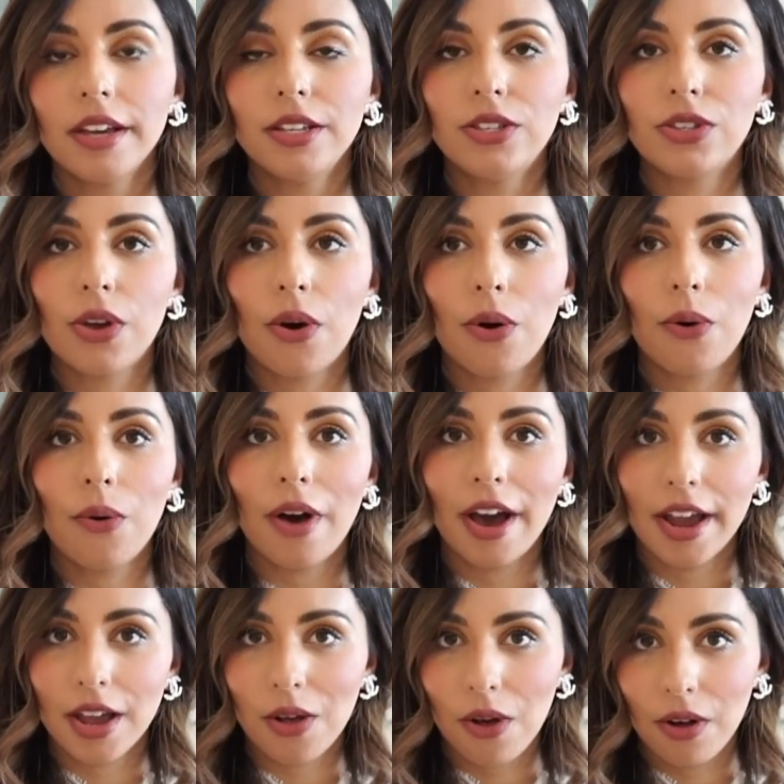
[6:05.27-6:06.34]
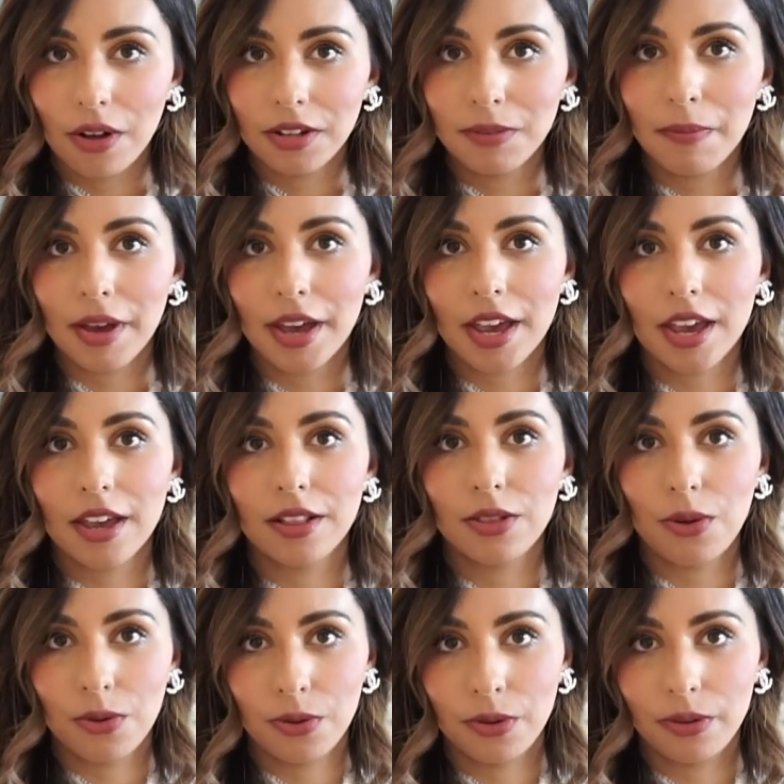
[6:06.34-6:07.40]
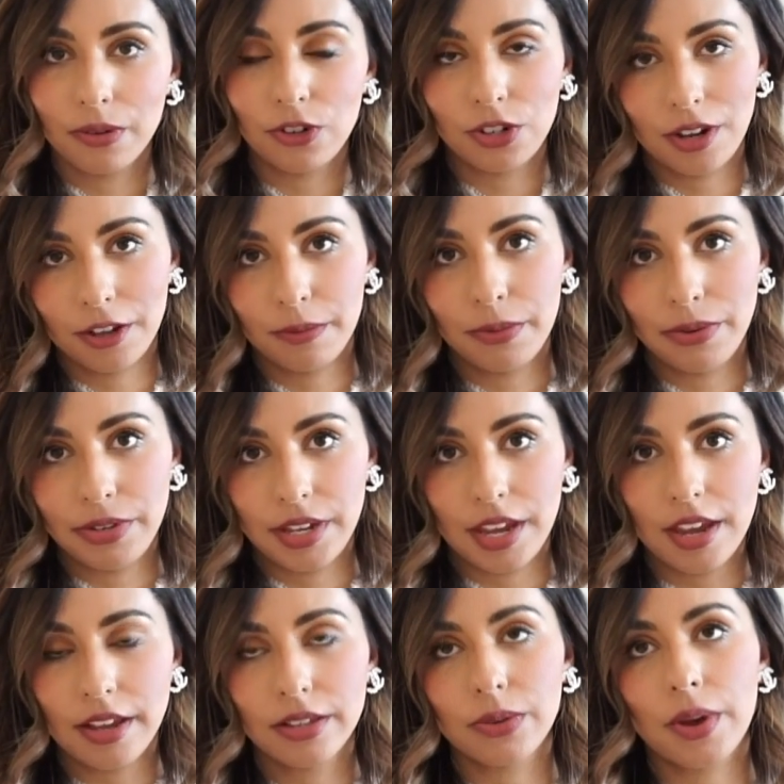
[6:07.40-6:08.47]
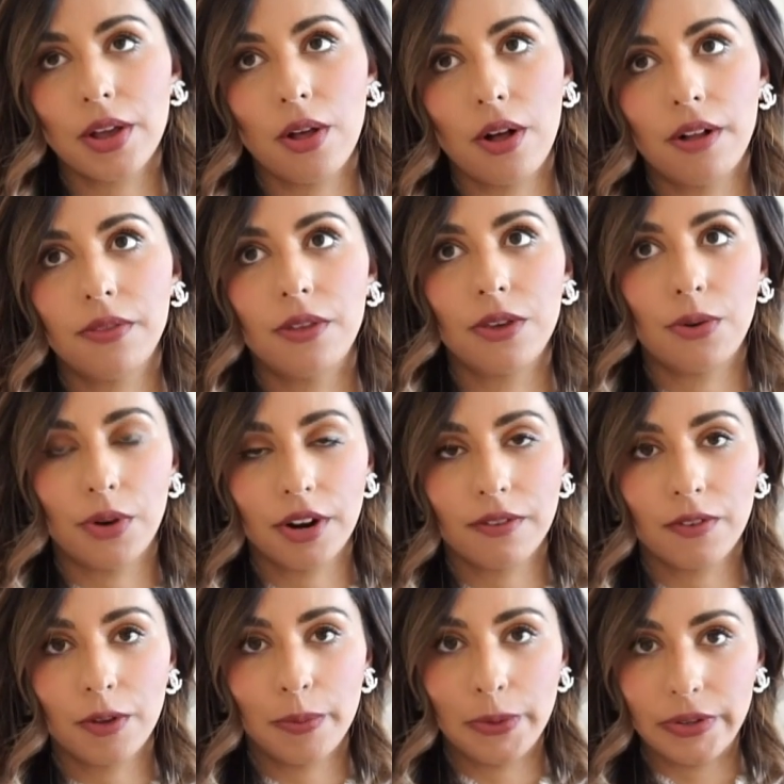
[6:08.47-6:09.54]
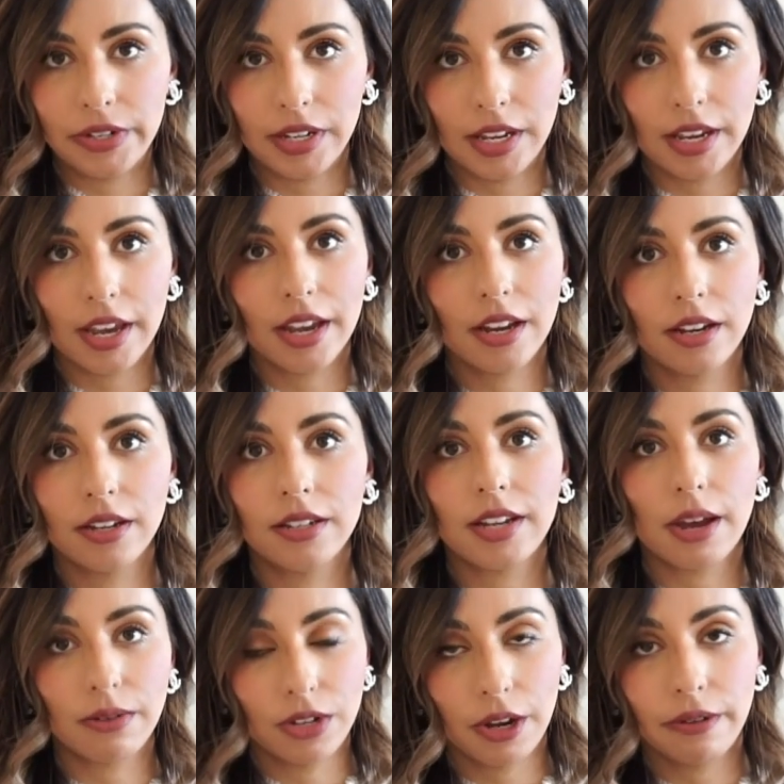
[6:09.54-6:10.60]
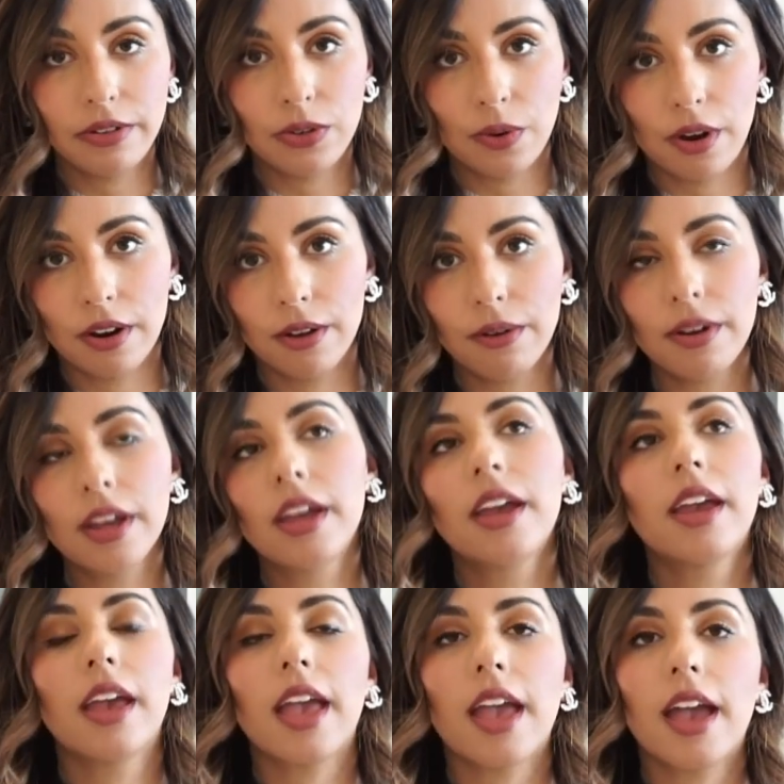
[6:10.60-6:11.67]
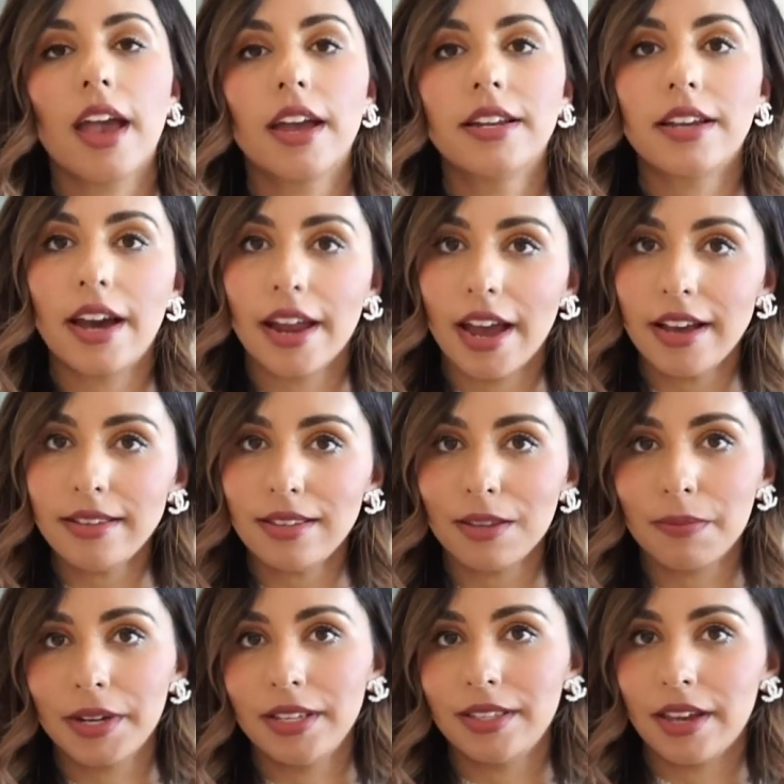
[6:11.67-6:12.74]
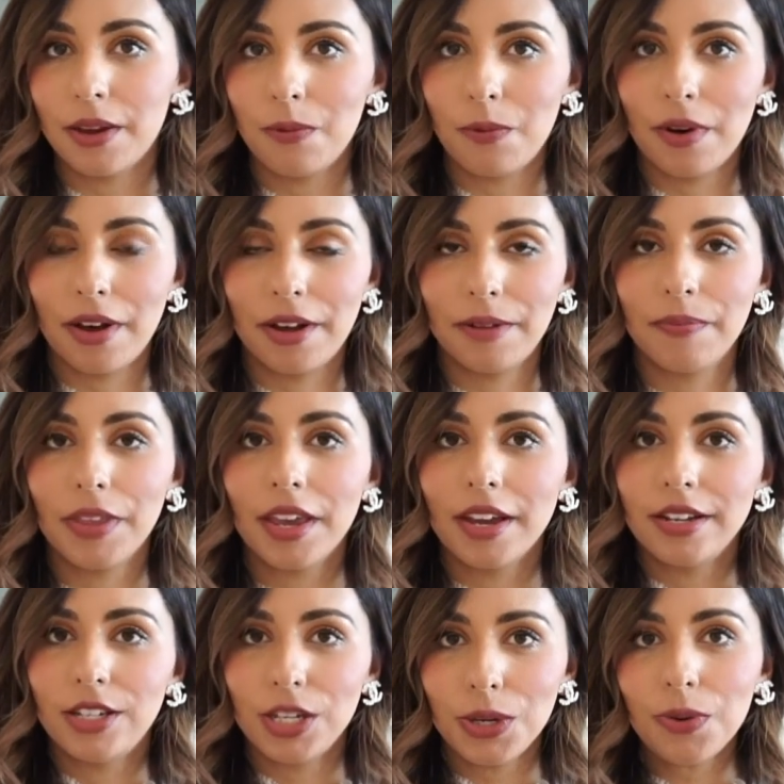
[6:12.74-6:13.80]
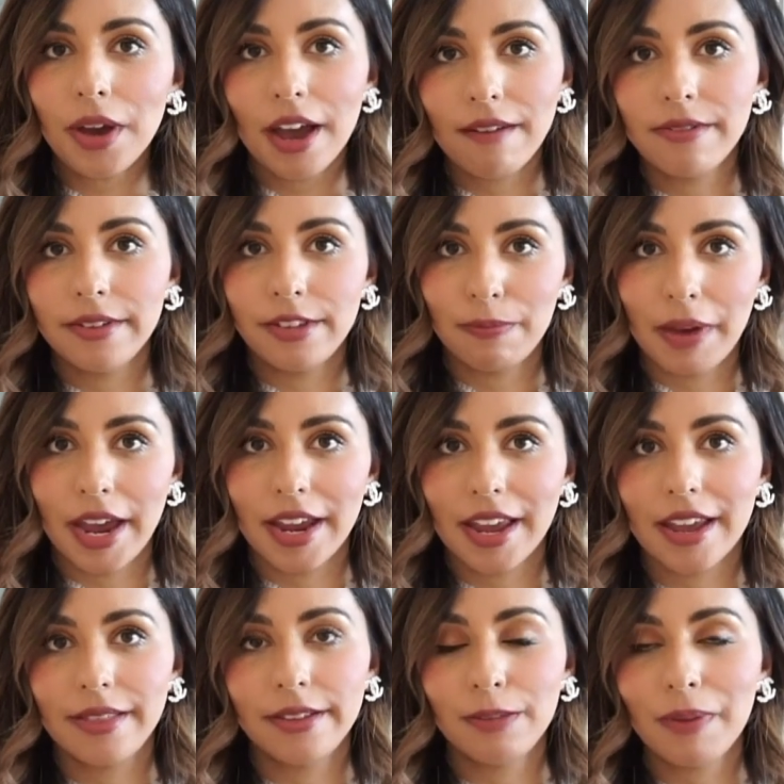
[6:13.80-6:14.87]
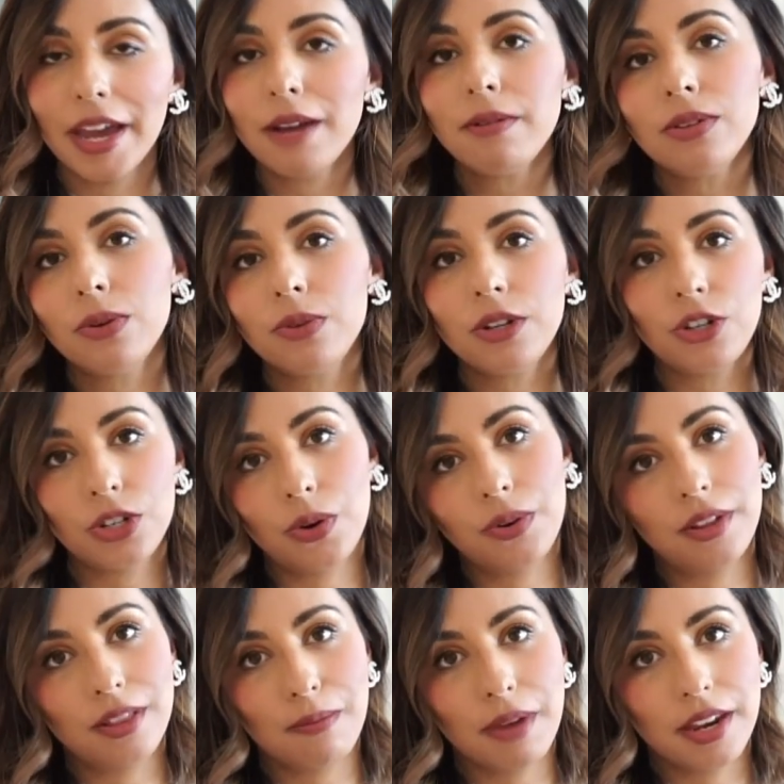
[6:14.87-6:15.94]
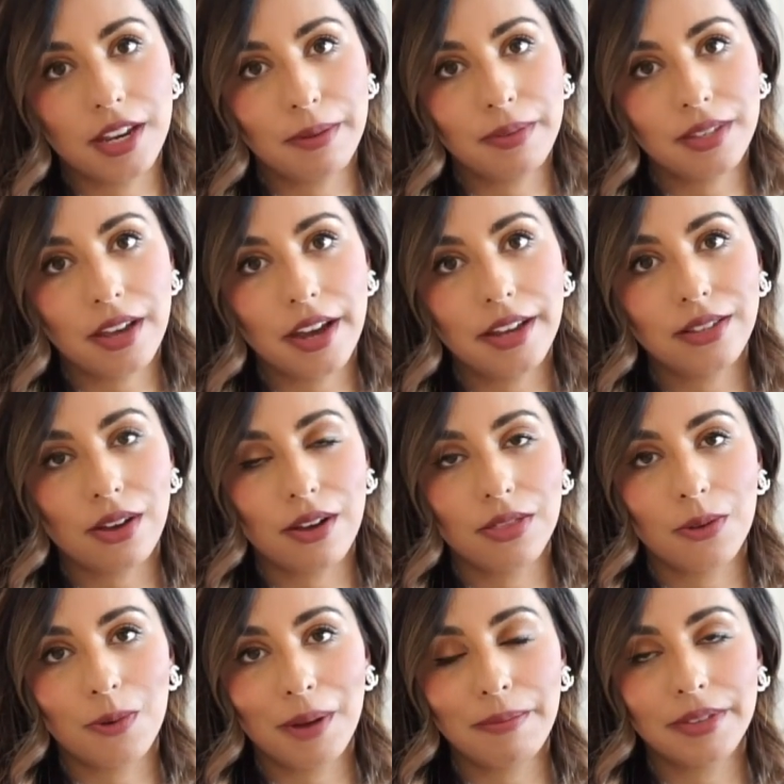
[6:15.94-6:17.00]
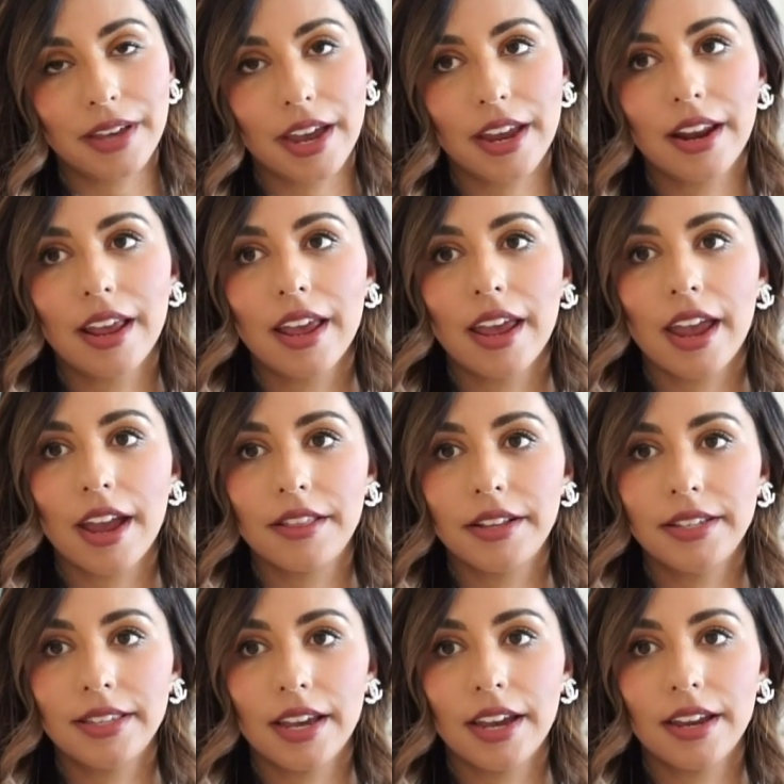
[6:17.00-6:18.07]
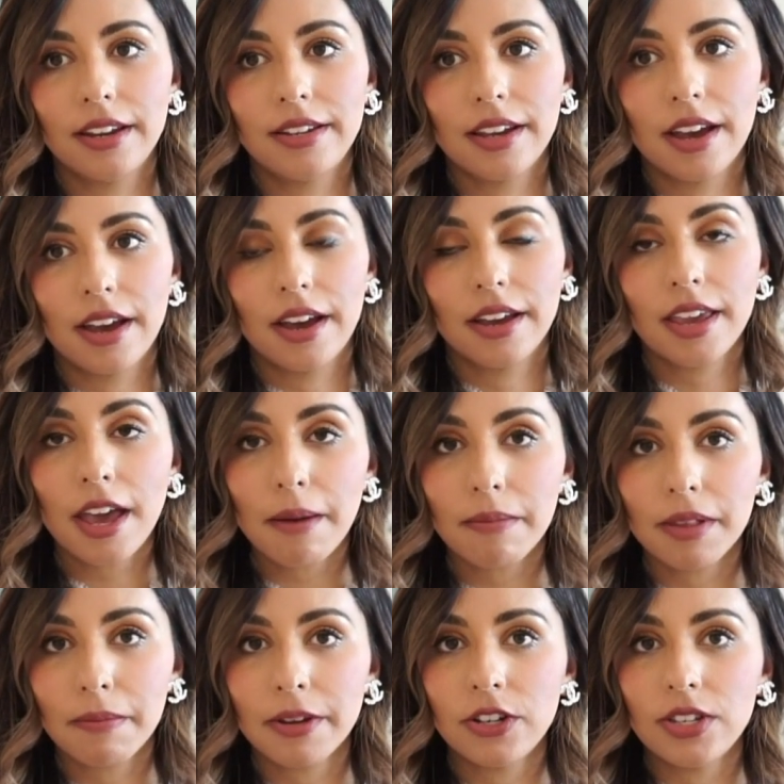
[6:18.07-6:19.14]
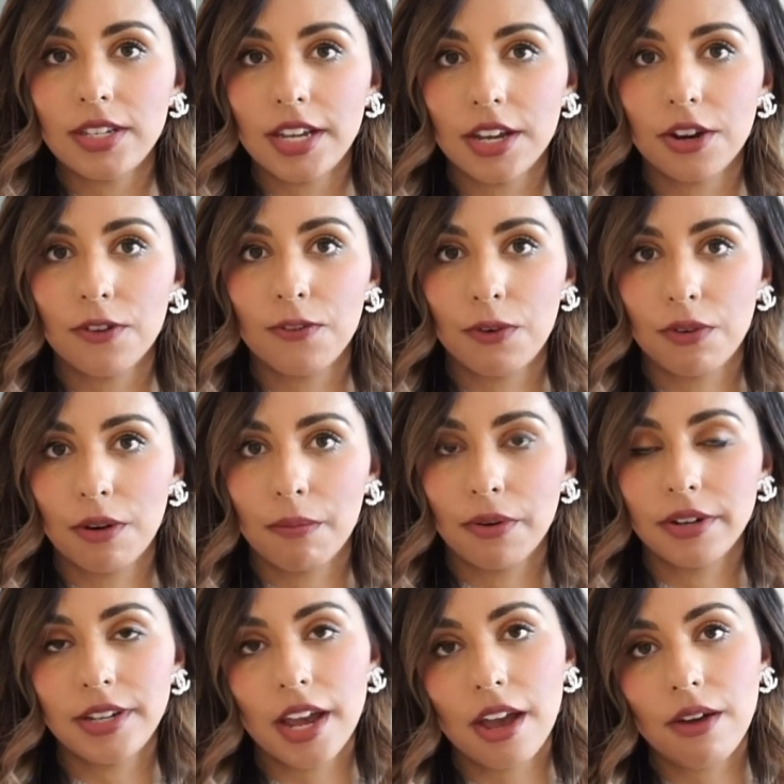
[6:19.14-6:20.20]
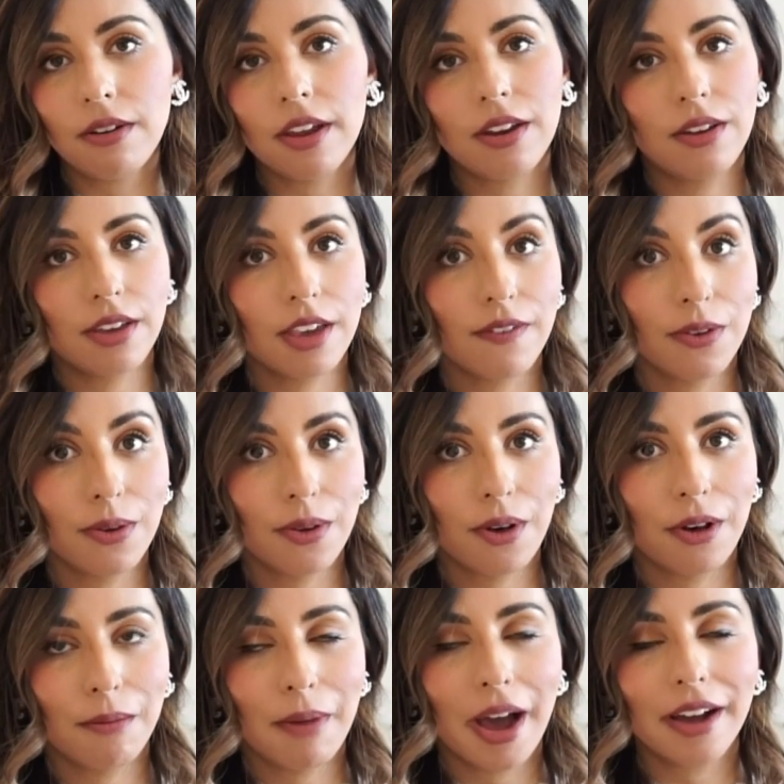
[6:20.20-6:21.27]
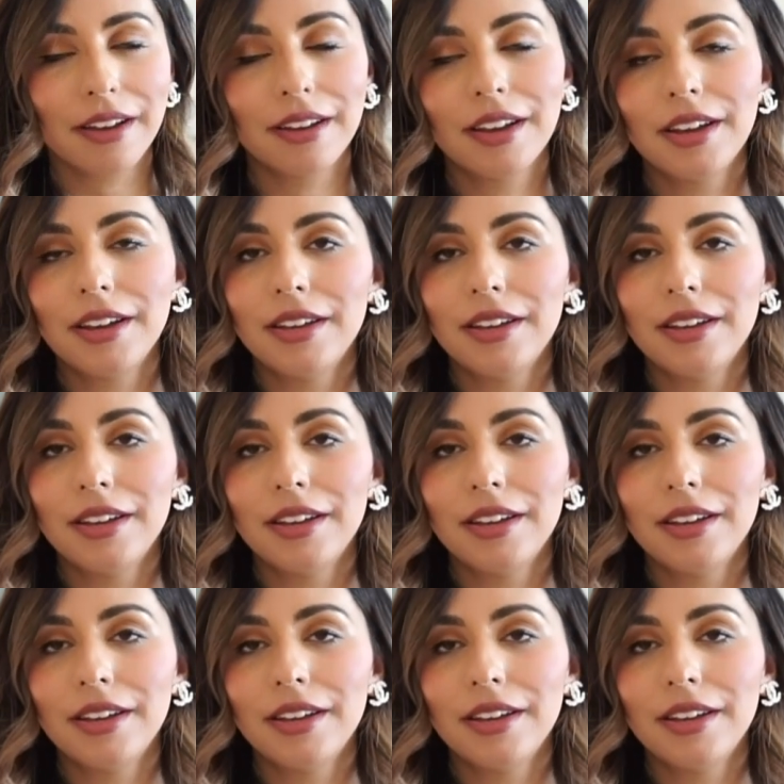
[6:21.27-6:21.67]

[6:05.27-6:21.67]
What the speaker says: So I called my local Chanel boutique, so I called the Yorkville boutique in downtown Toronto, and I asked them, I said, well, do you have this bag? And this bag was only shown in the medium size on the website, and they said, yeah, let me just take your phone number down and I'll give you a call back.